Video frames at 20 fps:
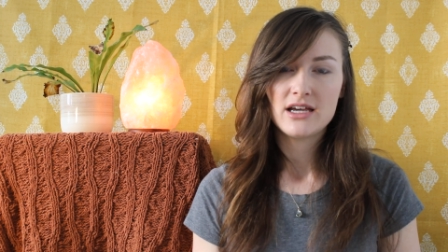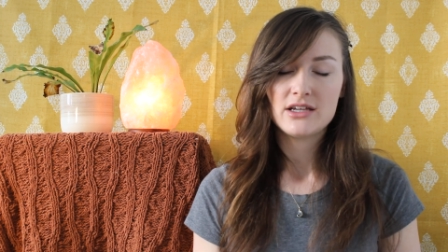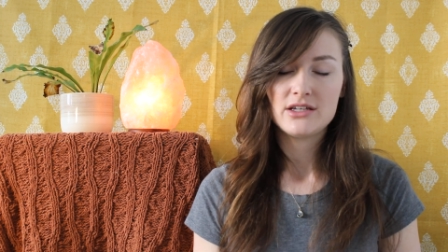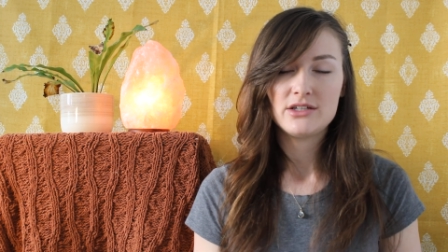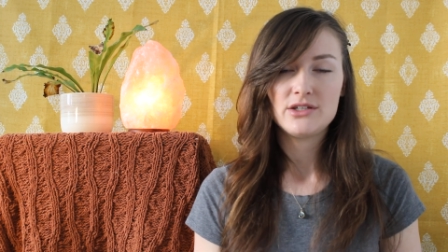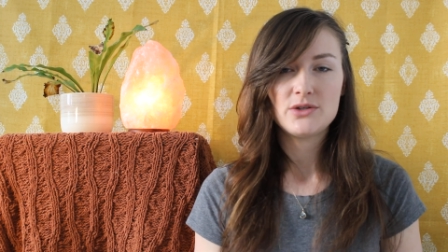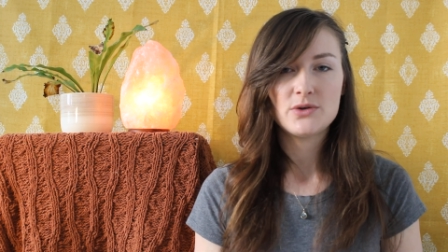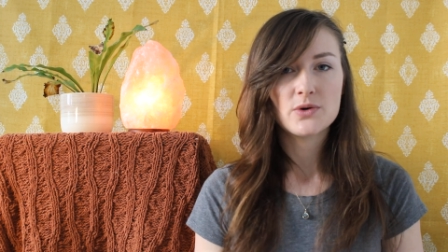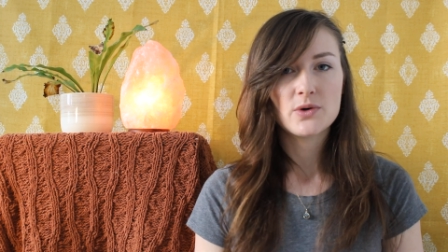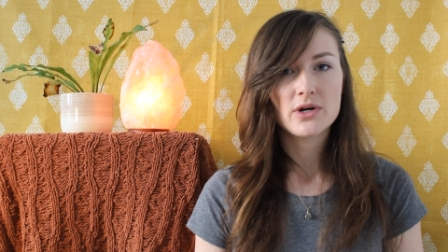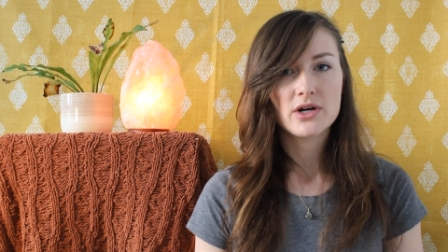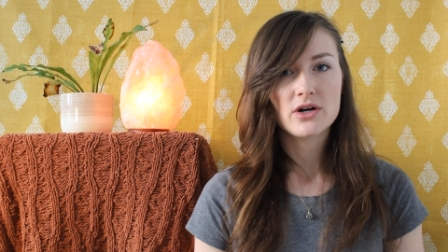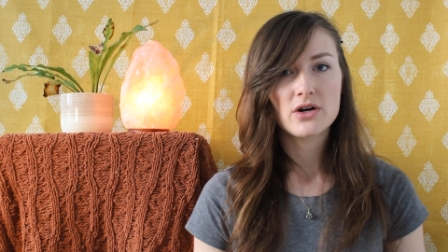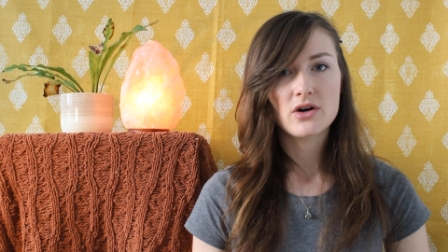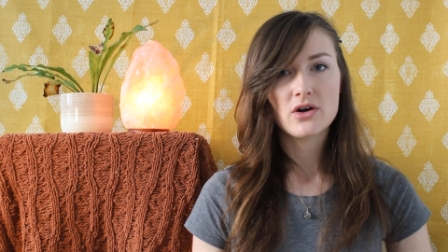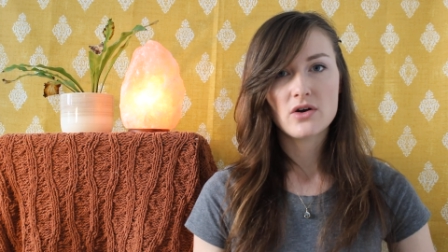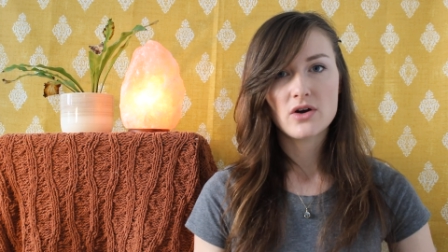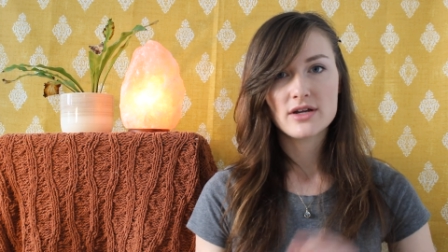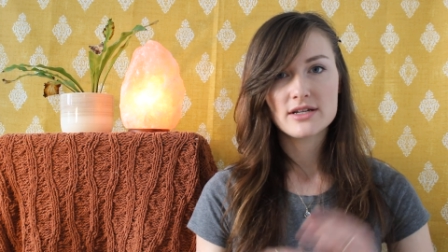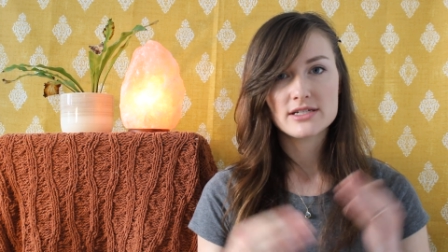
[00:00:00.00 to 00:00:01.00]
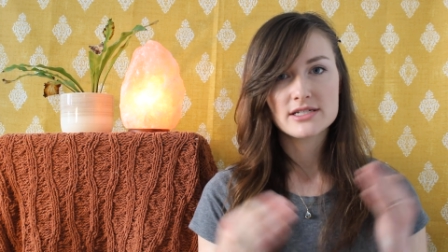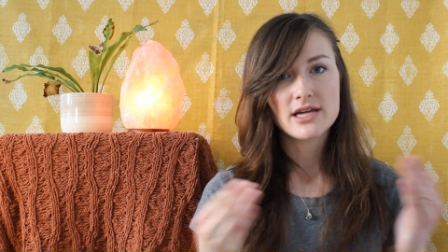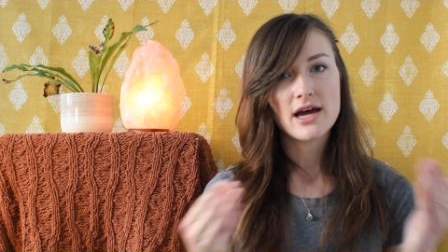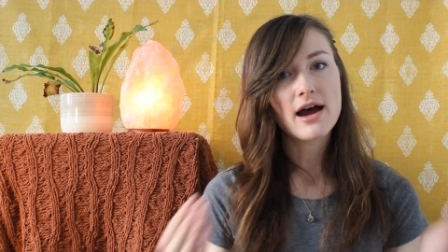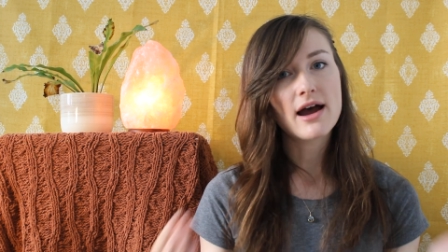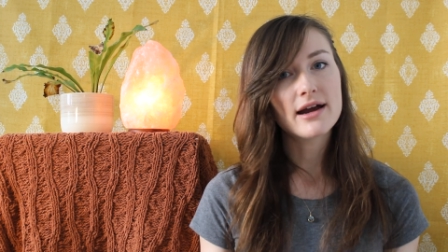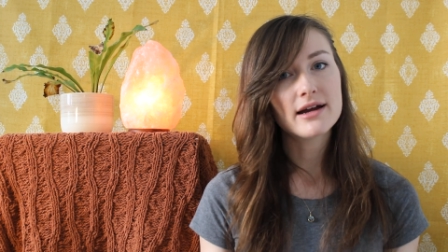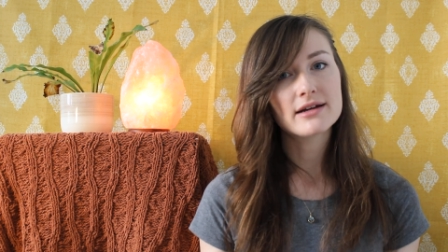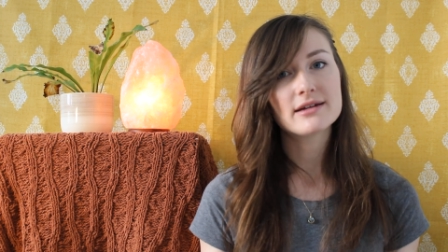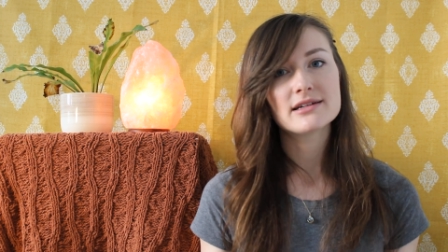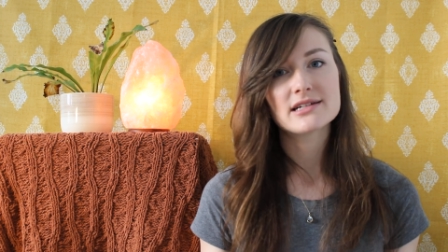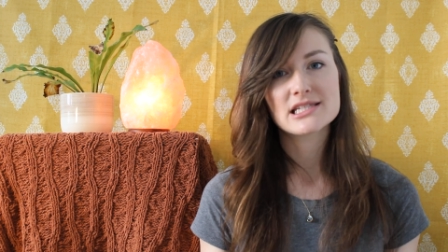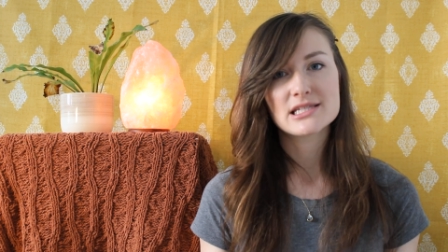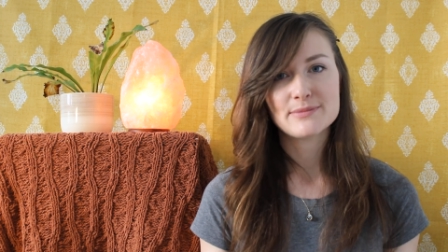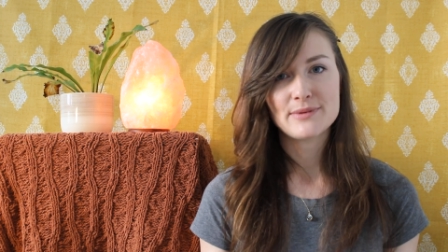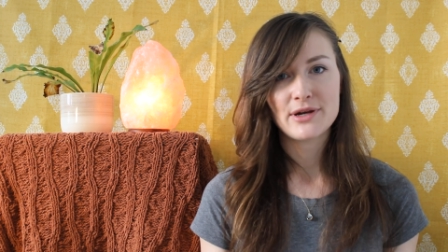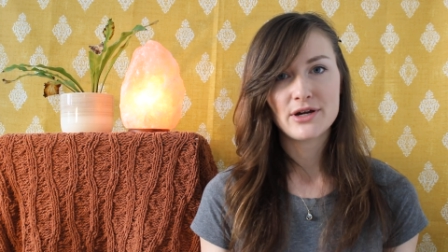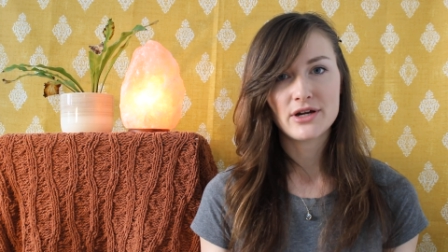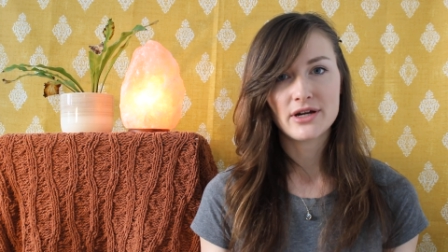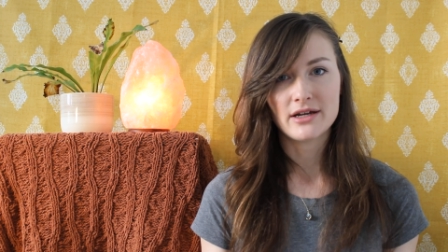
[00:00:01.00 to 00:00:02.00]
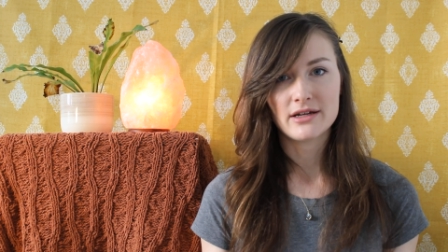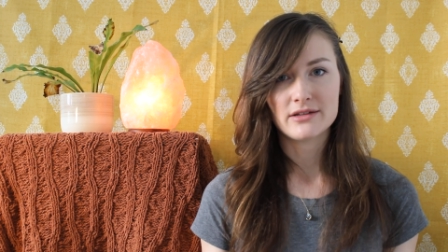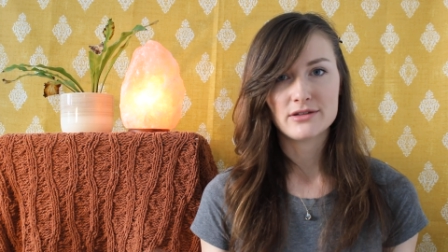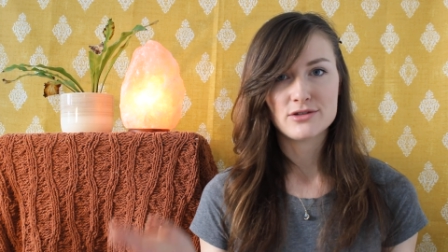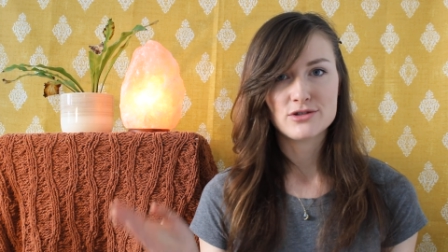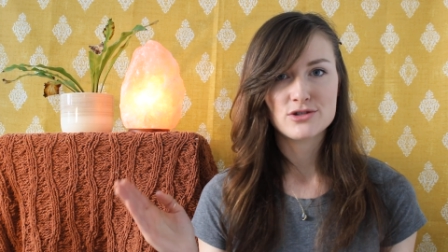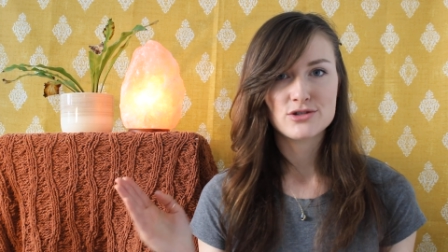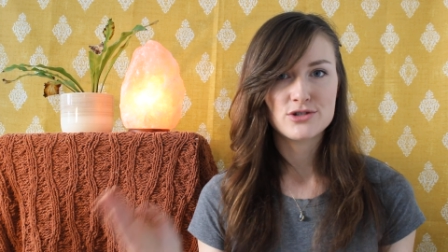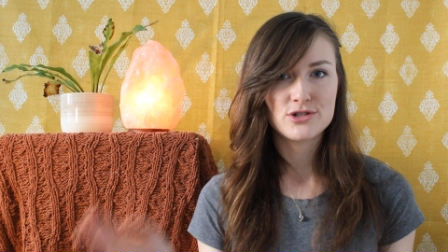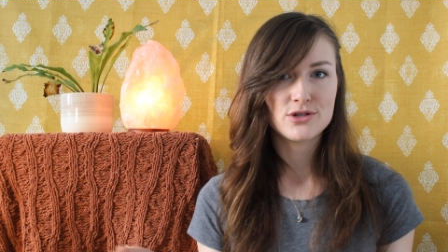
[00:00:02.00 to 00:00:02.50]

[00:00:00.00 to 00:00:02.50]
your entire experience